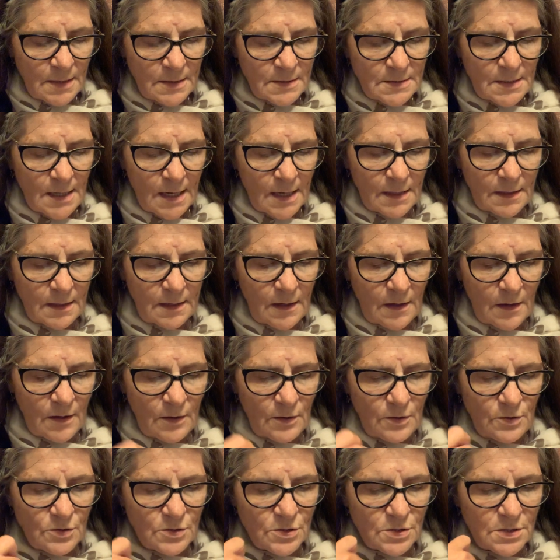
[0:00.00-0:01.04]
Take care
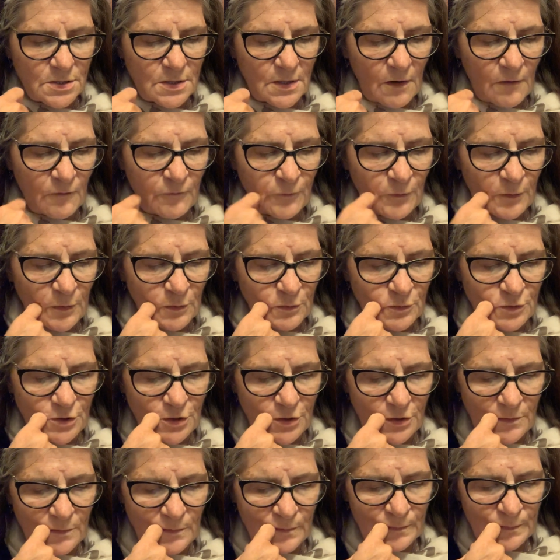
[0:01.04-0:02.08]
of yourself, won't
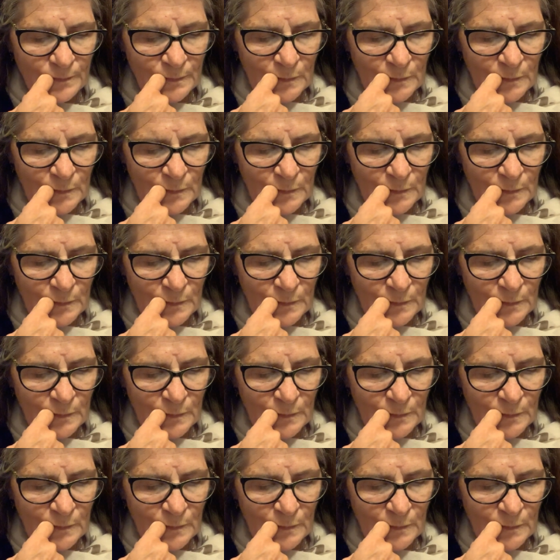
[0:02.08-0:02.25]
you?"